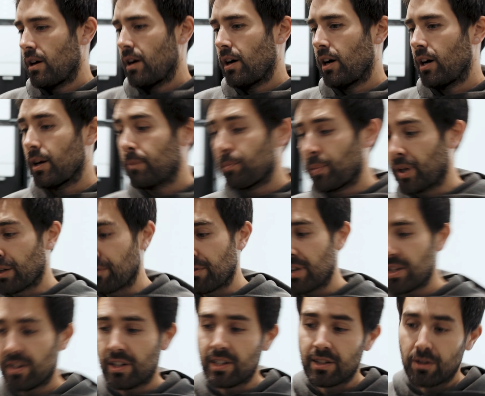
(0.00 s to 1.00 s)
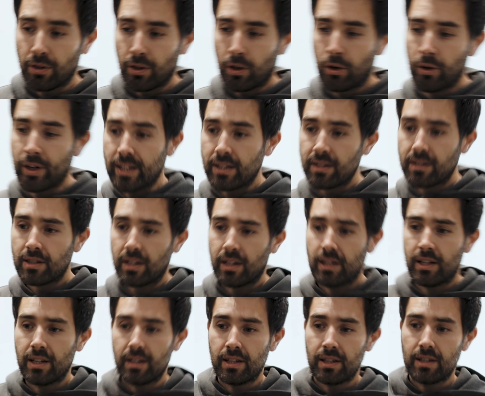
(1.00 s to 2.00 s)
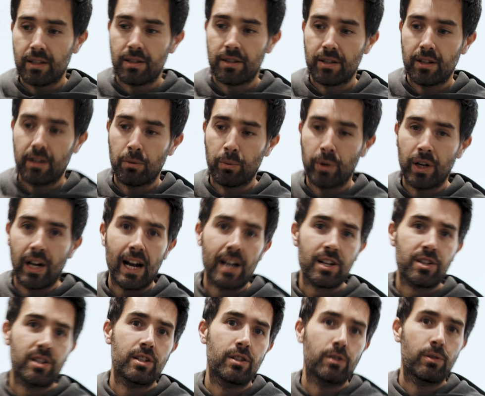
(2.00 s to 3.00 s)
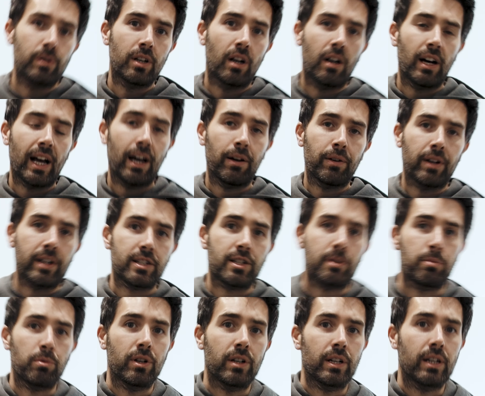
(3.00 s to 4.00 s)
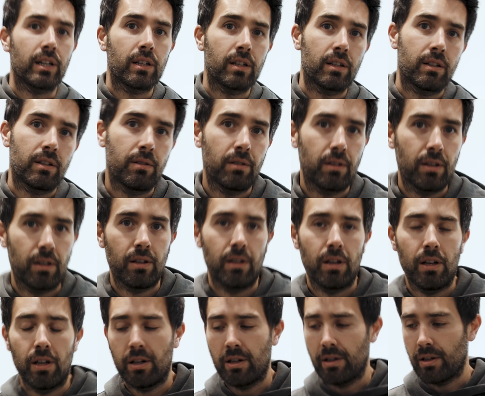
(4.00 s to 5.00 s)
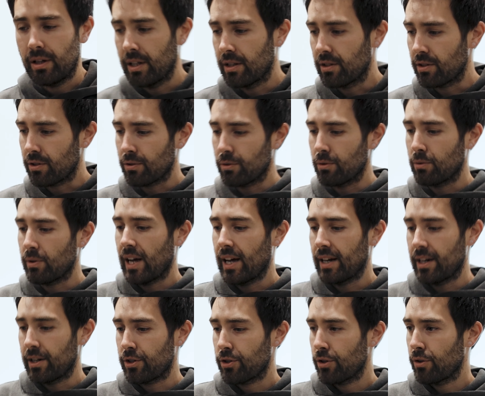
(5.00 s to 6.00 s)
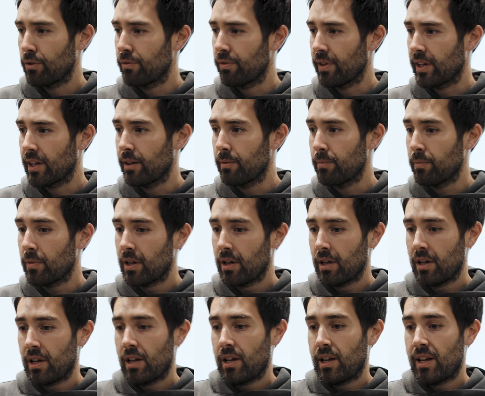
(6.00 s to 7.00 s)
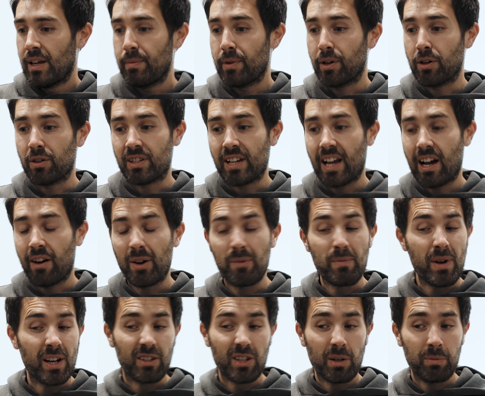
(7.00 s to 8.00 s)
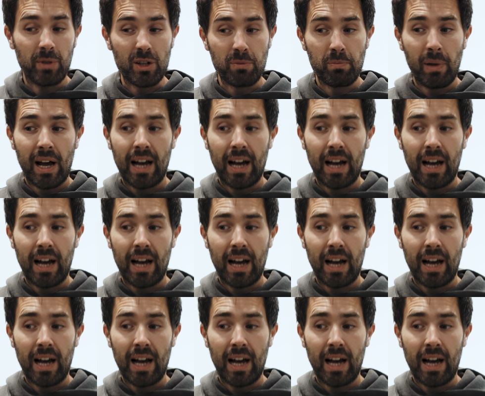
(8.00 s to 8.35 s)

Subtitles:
But the reason it's on the hoist is we're actually doing our Haldex spring install and a tune for him. because now it makes so much